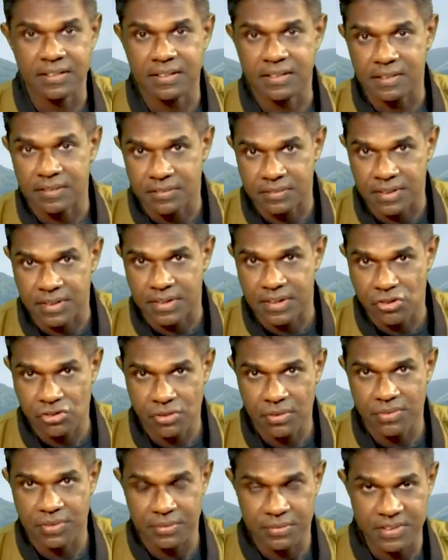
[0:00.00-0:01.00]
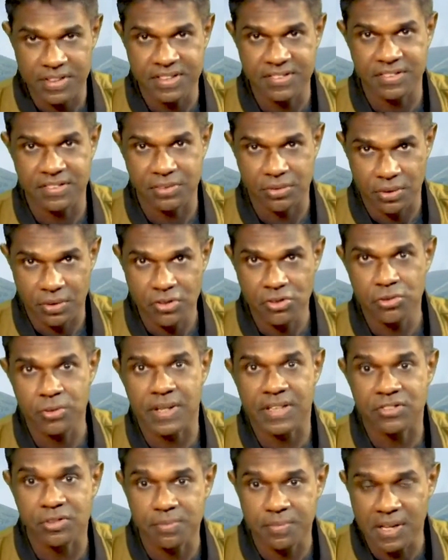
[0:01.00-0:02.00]
the rest of the verses also
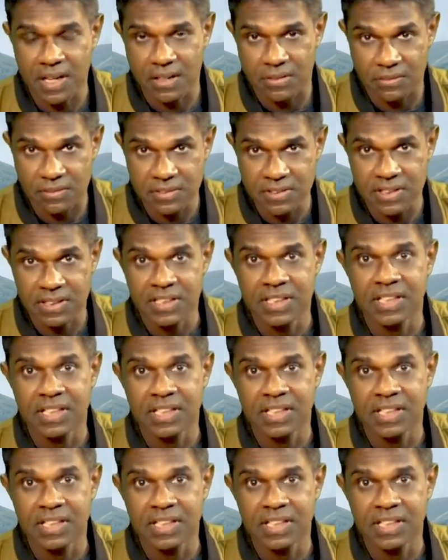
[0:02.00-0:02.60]
expound